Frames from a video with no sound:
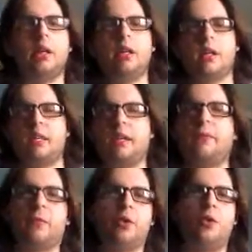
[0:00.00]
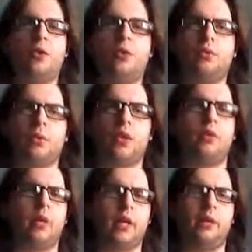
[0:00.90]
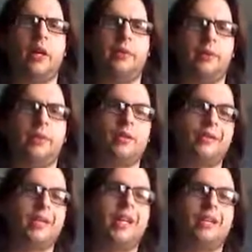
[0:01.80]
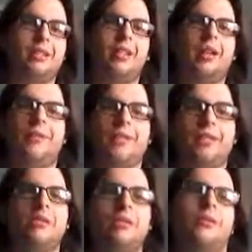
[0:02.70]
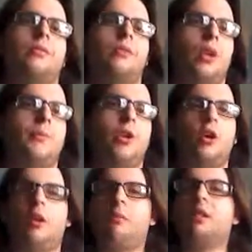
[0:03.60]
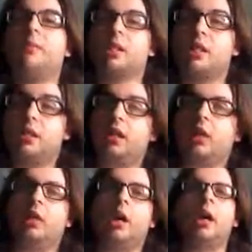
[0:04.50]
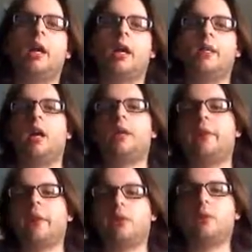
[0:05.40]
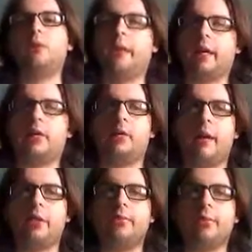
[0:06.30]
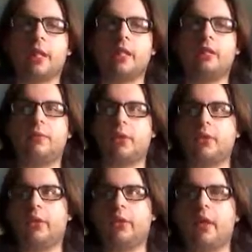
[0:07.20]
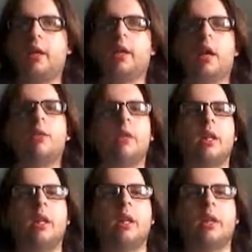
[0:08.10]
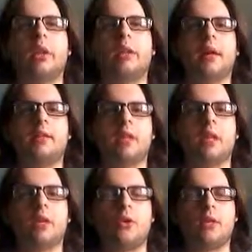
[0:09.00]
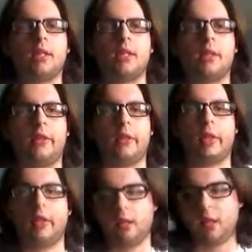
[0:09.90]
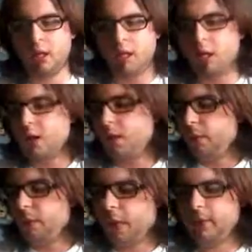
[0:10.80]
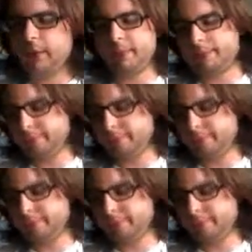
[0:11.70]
except for the whole internet bills, in which case a lot of us were up in arms. But still, it's got that whole factor about the malaise of youth thing, and I really thought that was an interesting thing. Anyway,